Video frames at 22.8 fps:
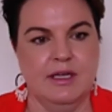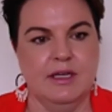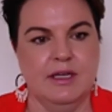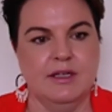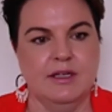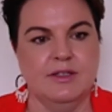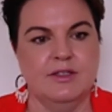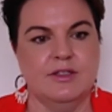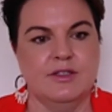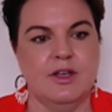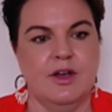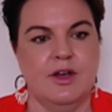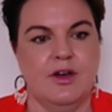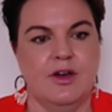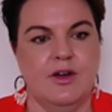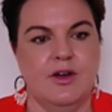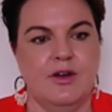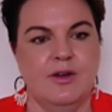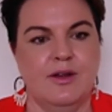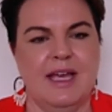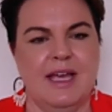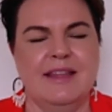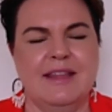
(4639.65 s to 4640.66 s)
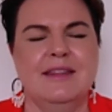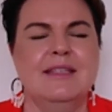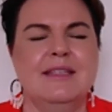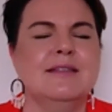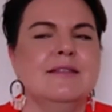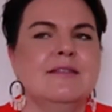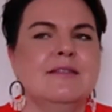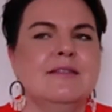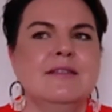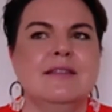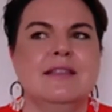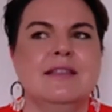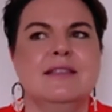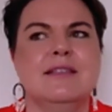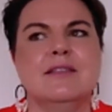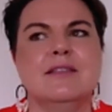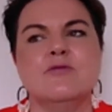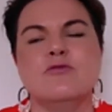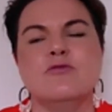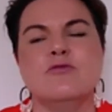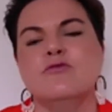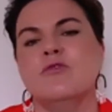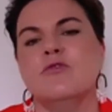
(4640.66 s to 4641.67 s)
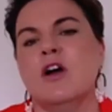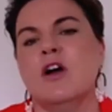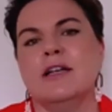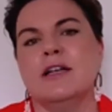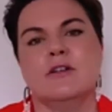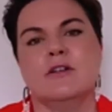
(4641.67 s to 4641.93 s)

so, and this is right